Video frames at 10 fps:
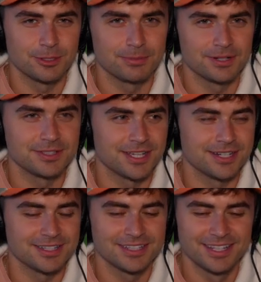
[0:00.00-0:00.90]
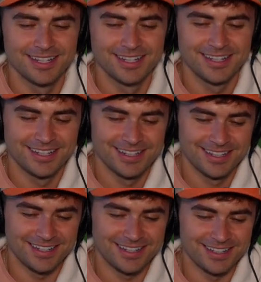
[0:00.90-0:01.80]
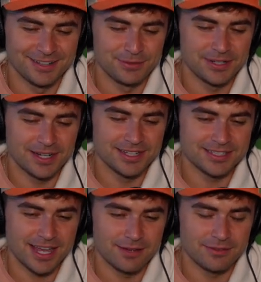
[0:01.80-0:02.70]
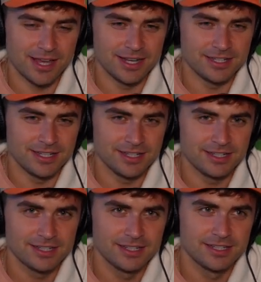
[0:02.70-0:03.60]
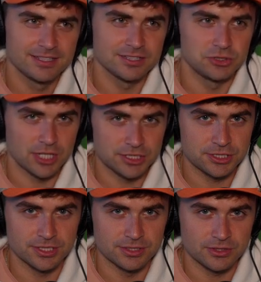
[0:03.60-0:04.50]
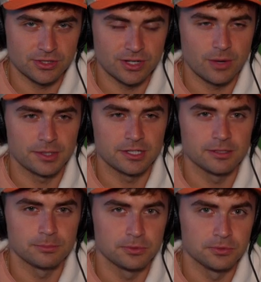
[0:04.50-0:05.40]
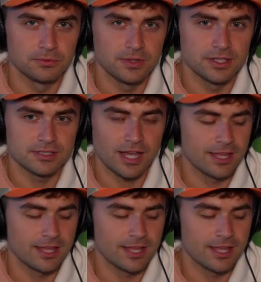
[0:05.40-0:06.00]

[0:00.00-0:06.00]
No pun intended. Uh, if you guys have any suggestions on how I can improve this,